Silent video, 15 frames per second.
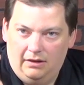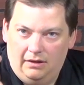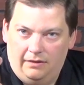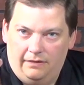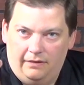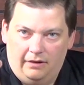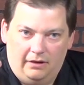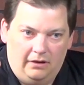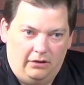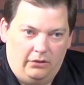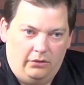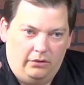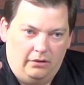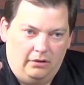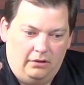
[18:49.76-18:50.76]

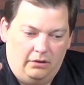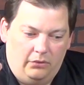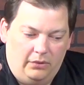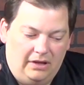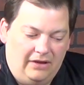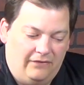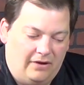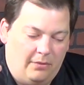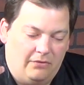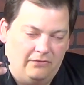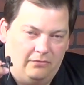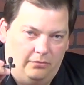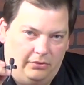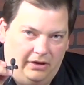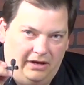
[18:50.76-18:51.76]
we have a couple
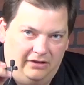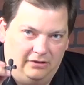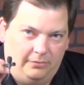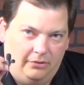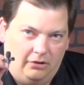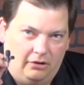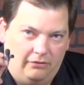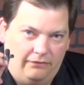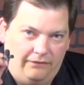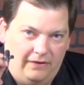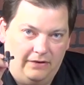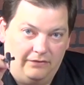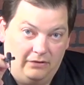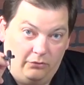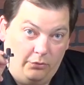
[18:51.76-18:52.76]
different brands, but our
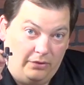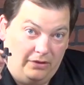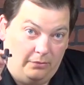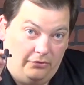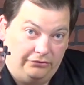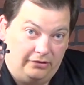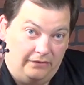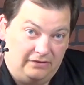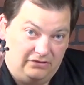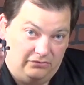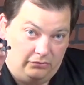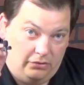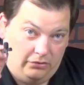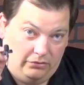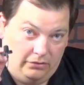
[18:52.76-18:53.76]
favorite one we have the most of is the
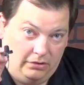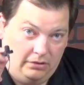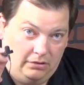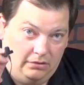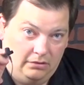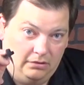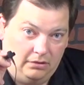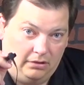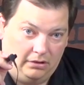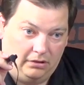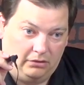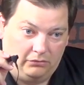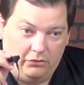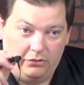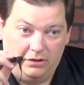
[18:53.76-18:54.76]
Rode,
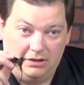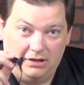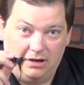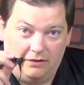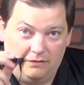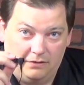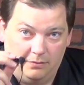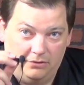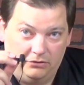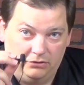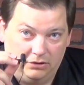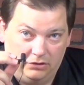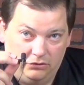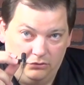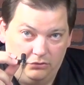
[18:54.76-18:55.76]
Rode, or
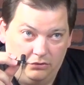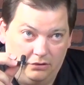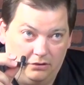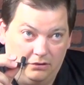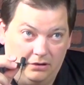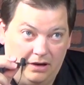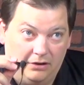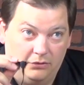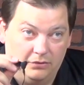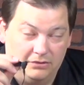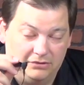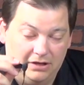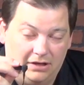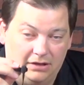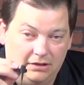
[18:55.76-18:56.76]
depending on who you are and how you want to
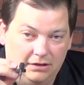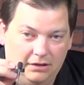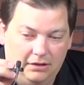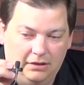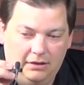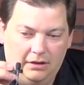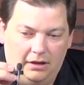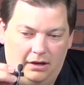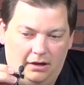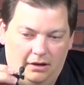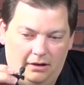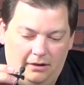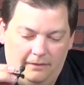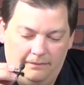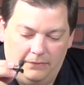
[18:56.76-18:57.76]
say it.
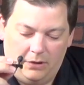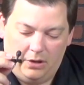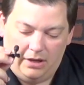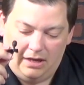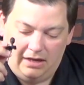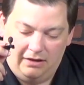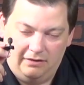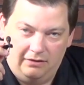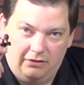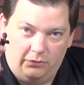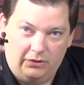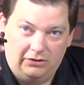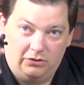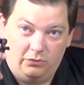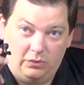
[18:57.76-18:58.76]
And the
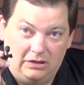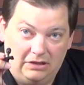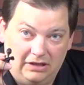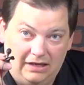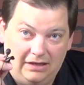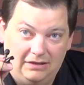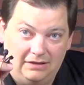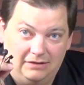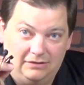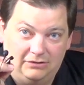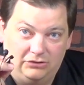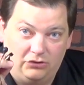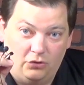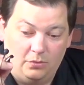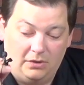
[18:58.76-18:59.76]
reason we like these
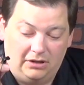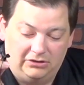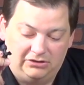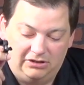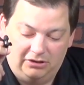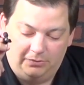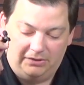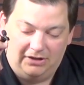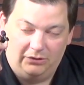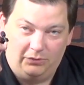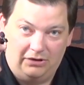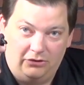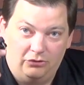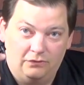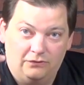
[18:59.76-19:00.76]
so much is because we
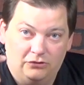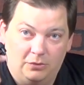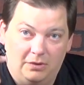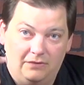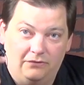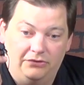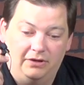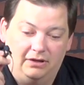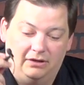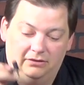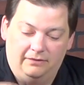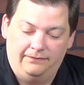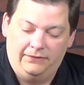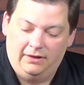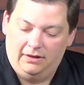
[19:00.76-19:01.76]
use them for so many different things.
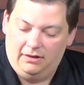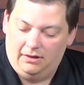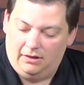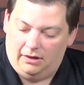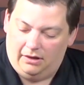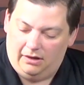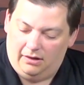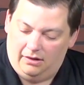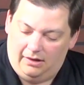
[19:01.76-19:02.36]
I